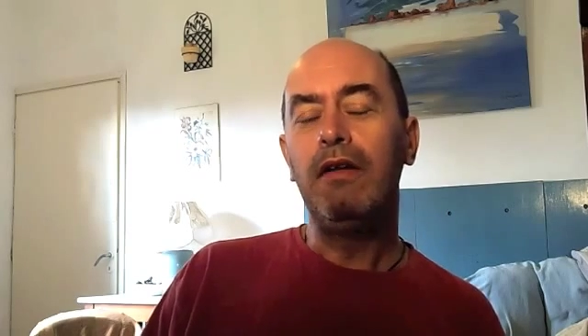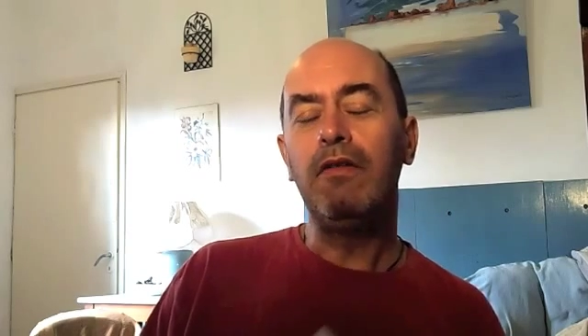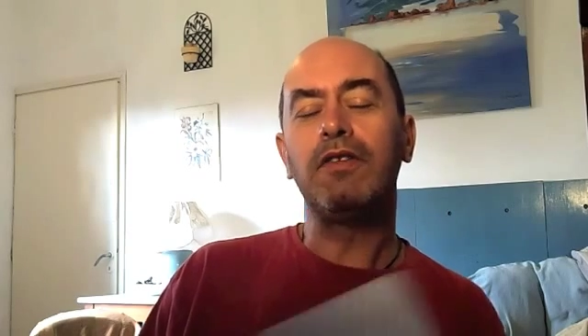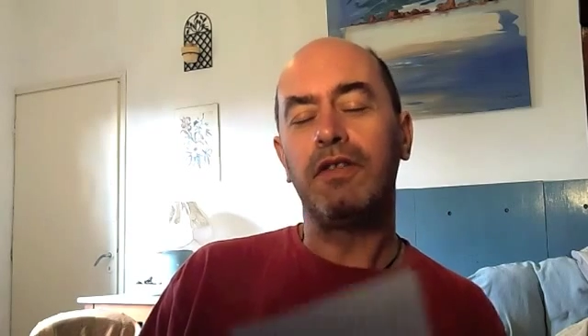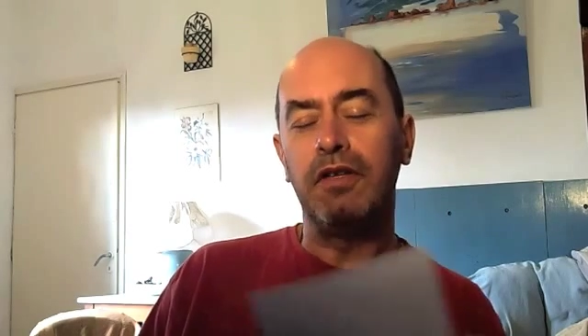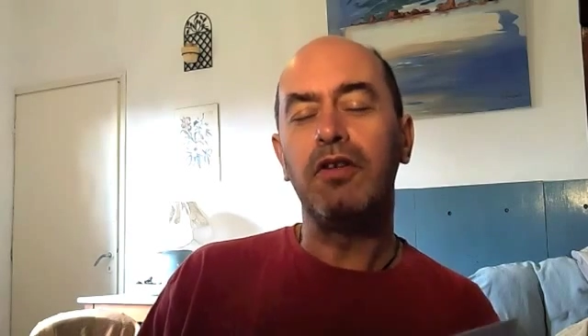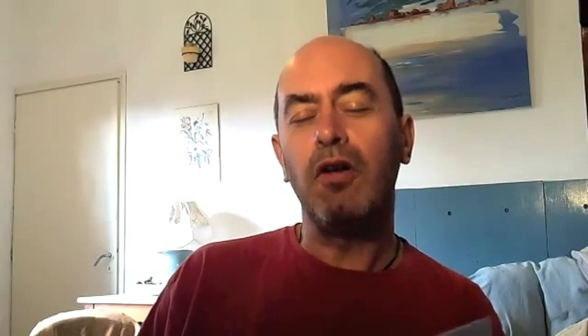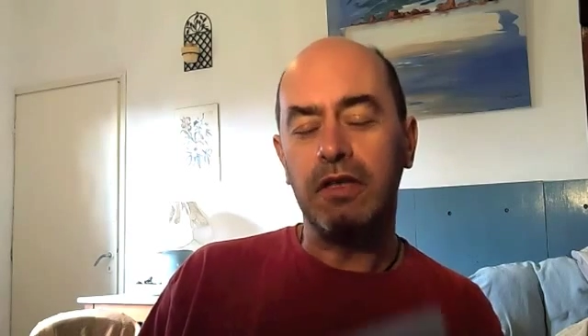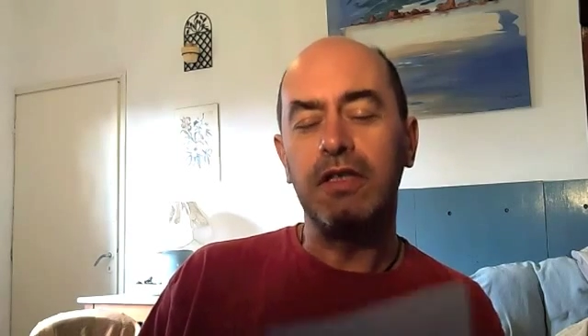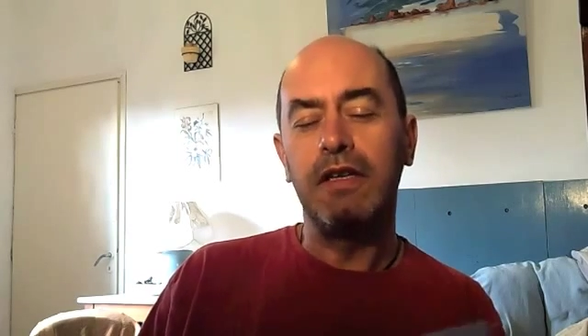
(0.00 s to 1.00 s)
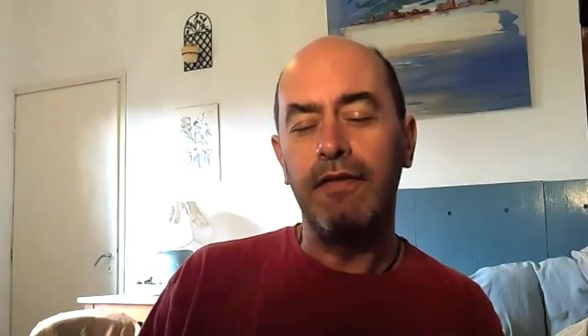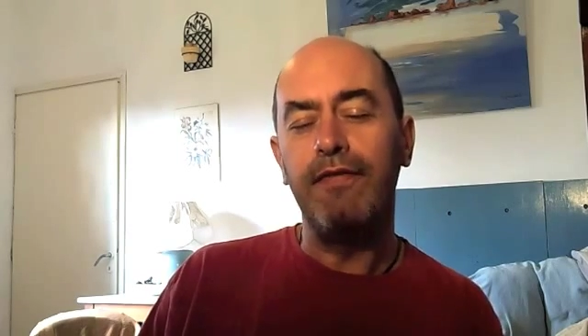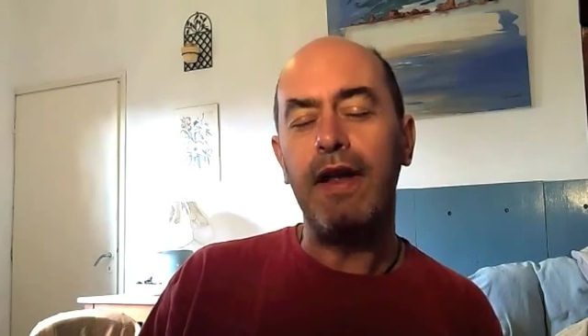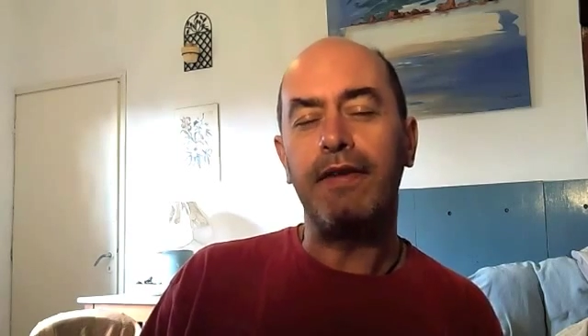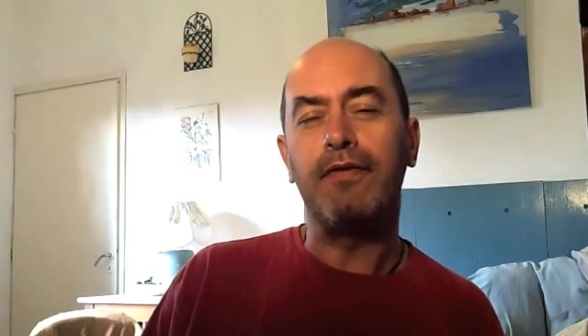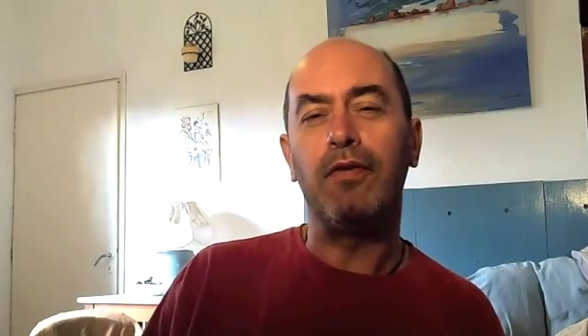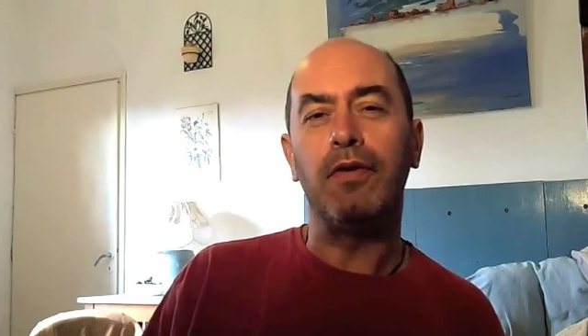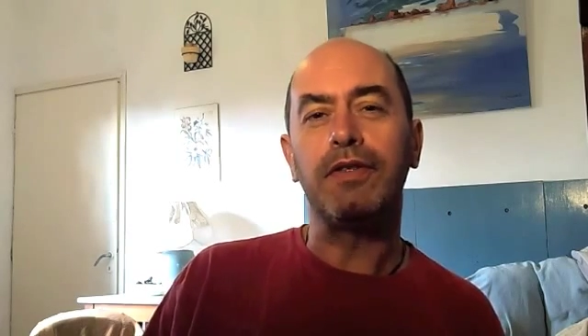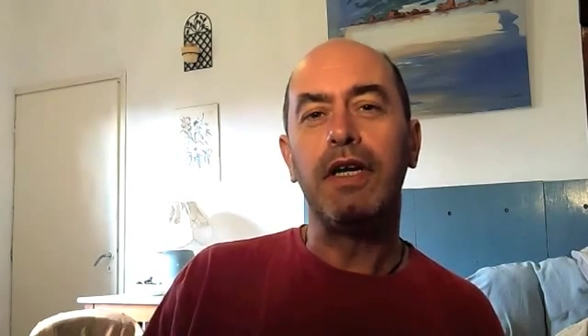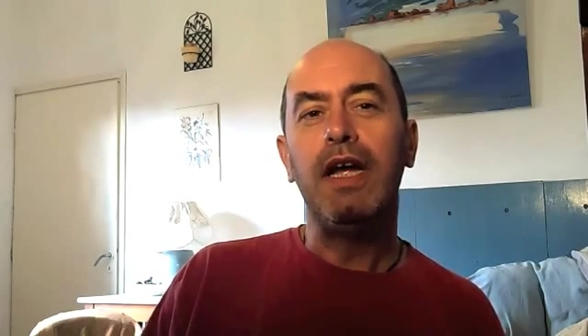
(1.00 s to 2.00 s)
Not to the doctor, to the vet, of
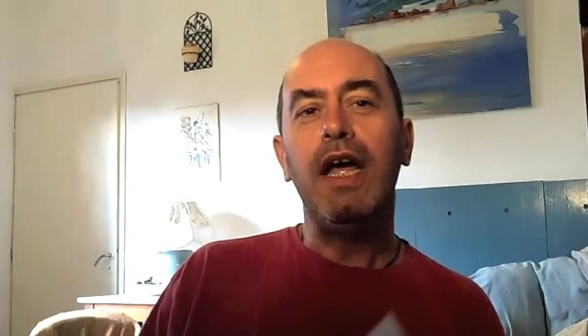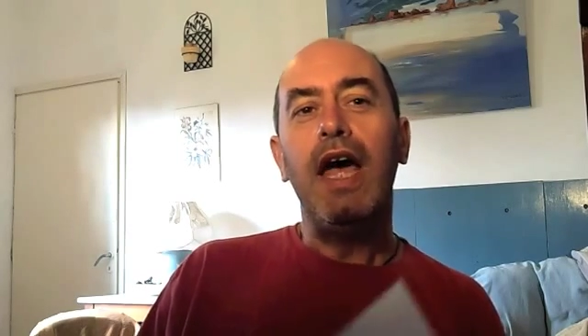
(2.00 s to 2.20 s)
course.